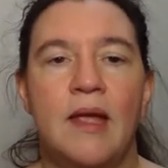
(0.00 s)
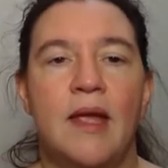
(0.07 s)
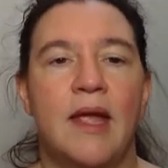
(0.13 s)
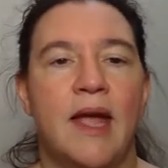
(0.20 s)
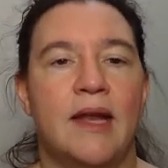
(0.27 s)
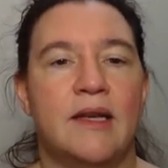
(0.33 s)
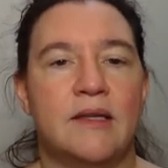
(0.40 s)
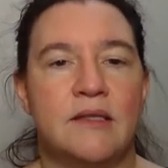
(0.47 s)

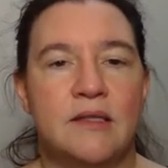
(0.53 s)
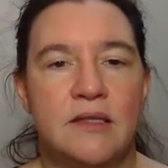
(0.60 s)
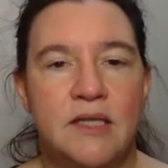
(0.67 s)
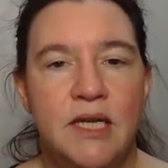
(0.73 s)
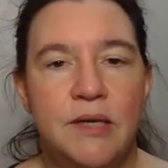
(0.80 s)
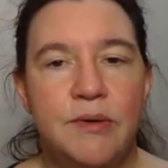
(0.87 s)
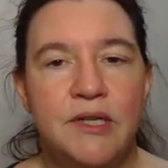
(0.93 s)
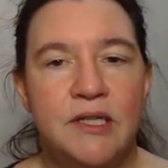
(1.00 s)
And his
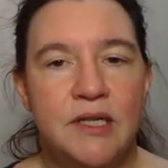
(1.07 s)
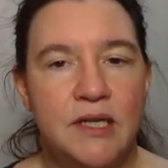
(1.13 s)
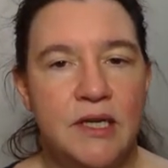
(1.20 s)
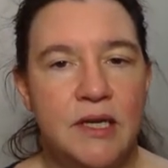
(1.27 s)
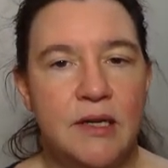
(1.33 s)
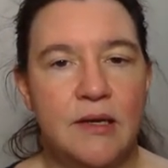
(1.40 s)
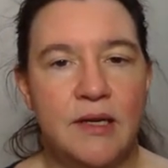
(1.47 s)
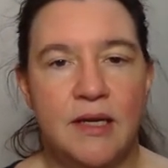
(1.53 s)
secret
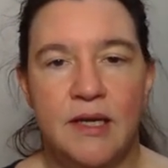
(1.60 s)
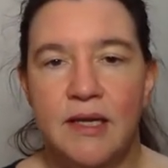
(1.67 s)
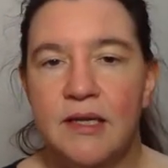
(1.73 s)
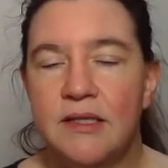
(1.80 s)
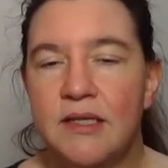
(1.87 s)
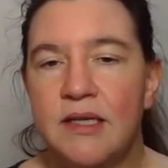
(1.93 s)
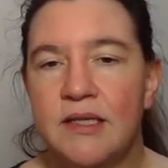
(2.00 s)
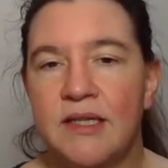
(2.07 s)
key
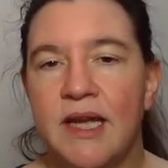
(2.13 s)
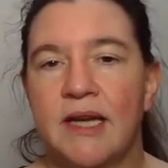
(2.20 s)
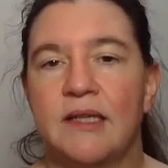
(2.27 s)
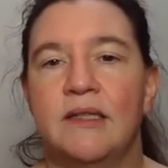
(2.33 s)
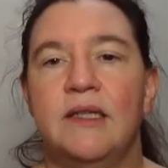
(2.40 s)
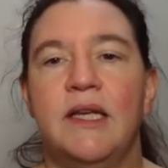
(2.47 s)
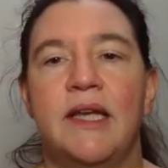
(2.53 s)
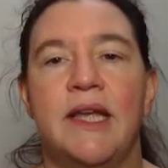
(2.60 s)
is
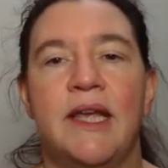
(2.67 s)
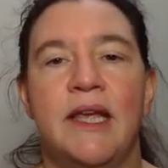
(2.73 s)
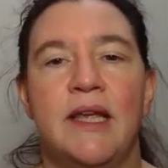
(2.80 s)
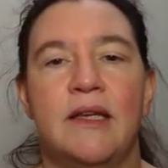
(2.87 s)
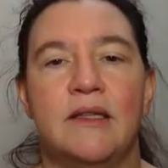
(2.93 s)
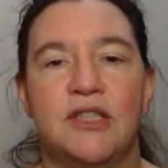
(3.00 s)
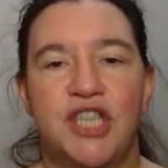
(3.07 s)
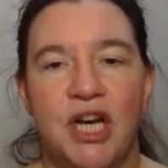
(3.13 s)
exactly
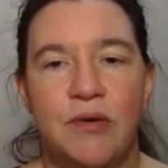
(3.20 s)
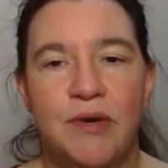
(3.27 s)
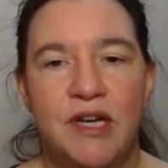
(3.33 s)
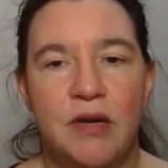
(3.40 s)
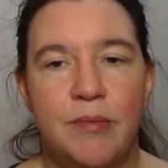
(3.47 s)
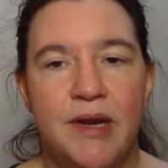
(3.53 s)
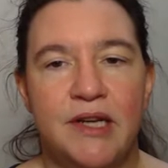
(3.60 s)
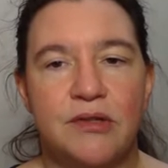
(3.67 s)
a generator
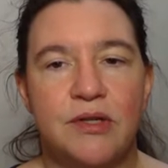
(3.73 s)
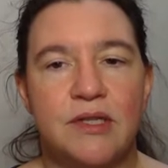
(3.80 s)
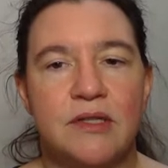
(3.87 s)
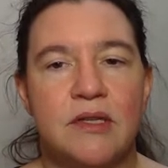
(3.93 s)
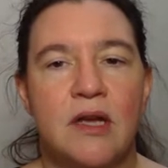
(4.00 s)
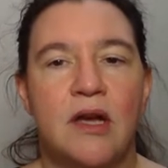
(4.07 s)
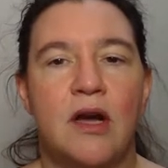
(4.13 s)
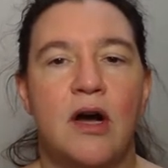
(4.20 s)
matrix
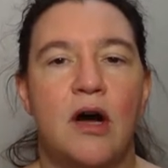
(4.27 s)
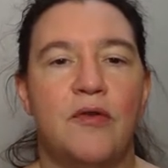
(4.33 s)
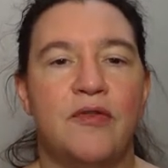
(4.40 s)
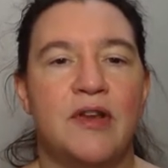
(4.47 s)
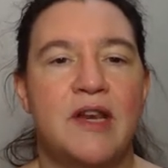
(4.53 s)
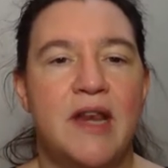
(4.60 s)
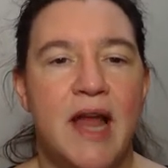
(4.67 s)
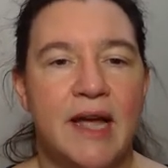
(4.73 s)
of a
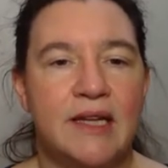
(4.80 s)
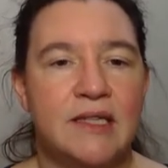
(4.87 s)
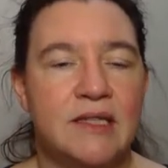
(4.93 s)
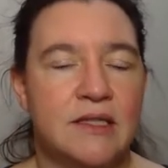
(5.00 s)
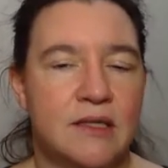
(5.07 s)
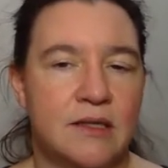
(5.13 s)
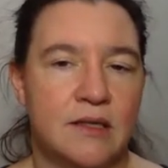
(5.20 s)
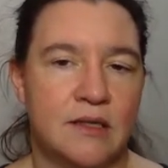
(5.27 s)

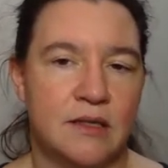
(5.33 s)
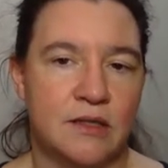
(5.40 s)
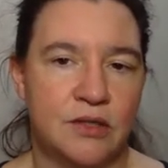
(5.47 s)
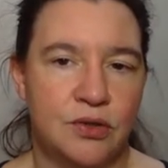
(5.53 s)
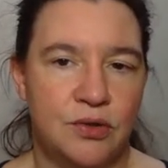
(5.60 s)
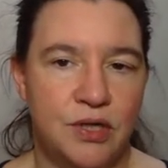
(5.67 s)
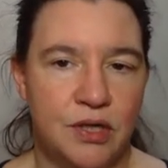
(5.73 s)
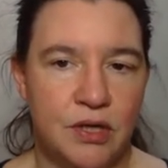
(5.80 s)
nice
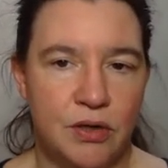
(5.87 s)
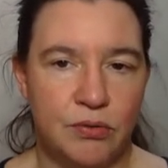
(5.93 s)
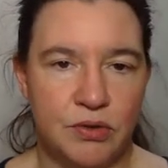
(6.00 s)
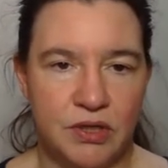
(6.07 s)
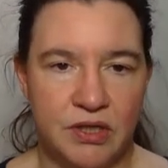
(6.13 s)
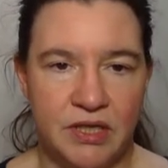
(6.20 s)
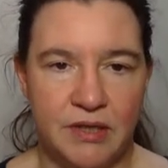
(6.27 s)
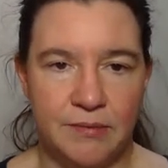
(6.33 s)
to decode
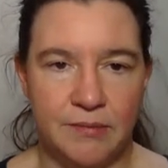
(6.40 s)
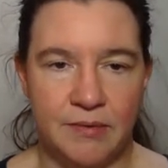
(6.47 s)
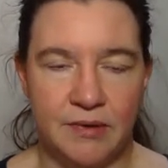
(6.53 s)
key,